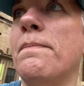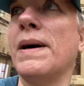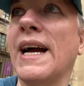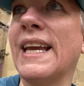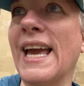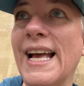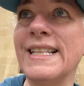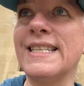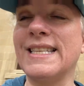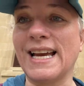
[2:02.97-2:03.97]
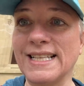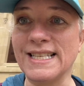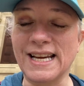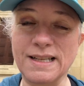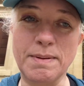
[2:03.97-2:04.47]
again to take to the
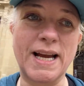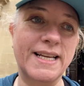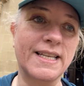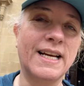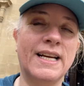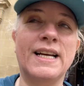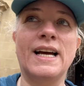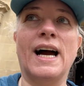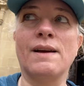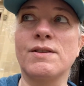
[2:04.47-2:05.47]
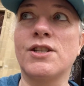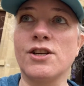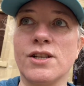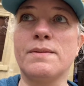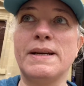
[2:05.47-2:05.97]
next place. It's
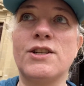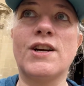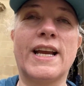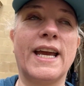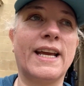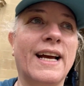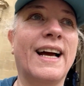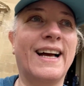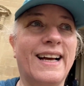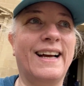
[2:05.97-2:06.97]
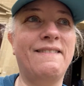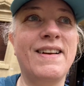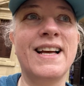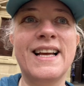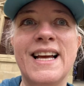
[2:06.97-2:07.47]
just a bit tricky.
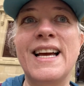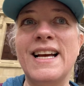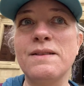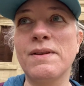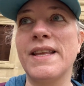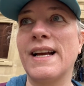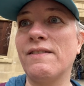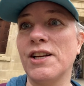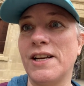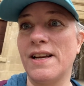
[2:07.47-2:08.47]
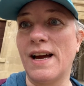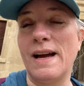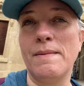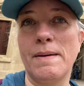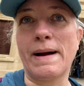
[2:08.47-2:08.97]
Here's one thing I've learned
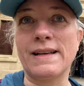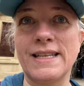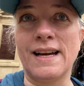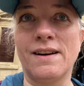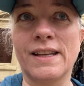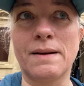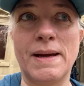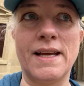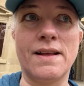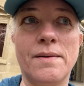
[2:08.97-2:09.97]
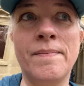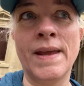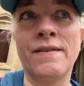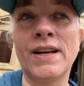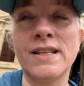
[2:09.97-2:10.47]
about it on the Camino though.
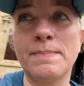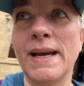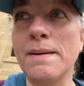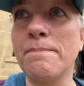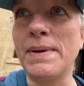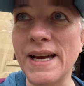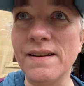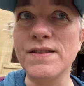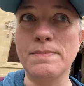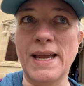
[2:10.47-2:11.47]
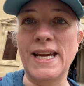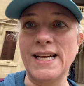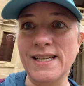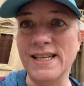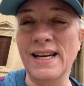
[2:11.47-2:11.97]
If you can speak a bit of Spanish,